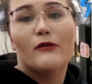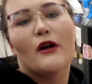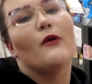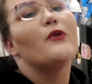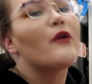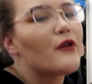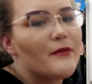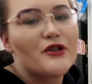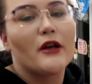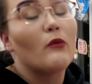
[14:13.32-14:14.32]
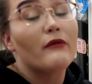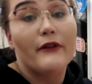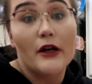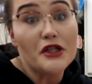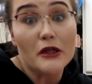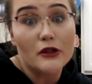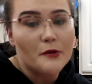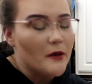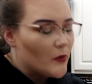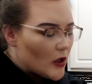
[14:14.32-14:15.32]
I don't know. Northern Michigan we're very
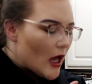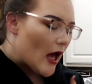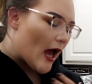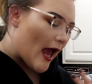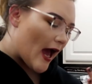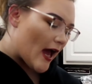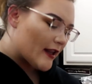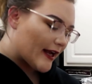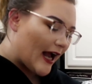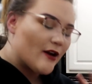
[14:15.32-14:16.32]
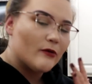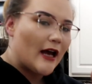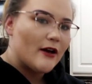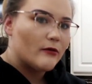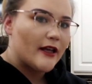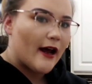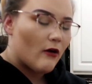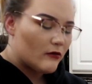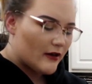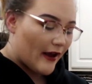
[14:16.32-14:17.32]
sheltered people. And like I don't I don't get
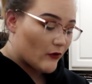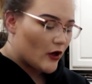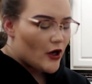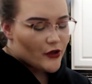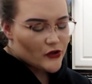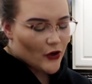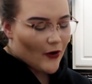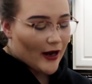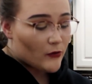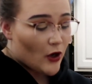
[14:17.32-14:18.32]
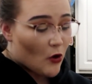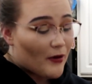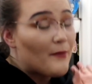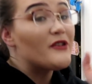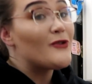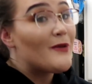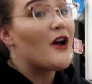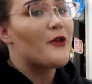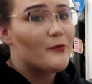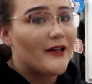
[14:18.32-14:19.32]
out ever. So I don't know, but I'm assuming
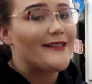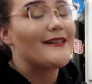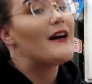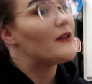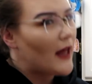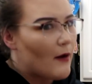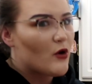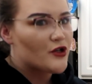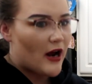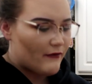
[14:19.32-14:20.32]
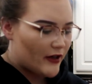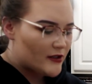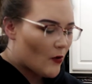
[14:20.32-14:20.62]
other places have a lot more traffic.